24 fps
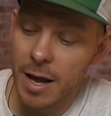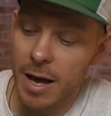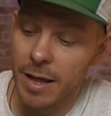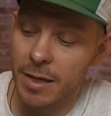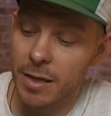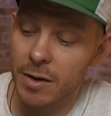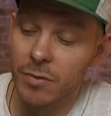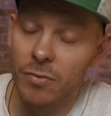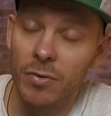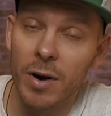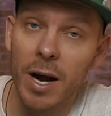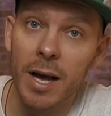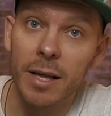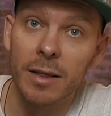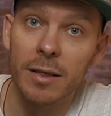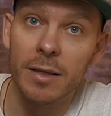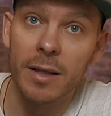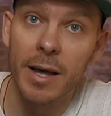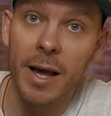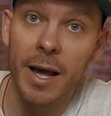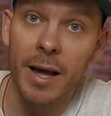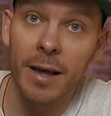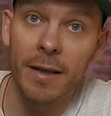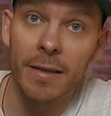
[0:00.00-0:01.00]
at the right
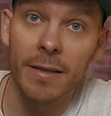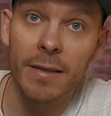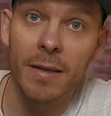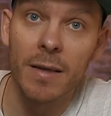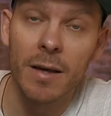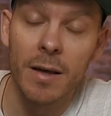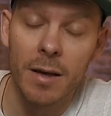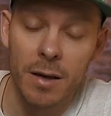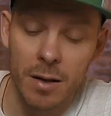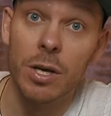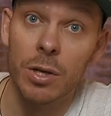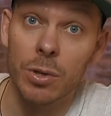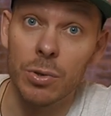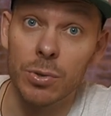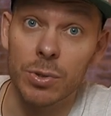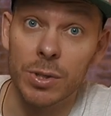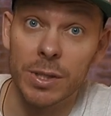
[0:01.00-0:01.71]
length you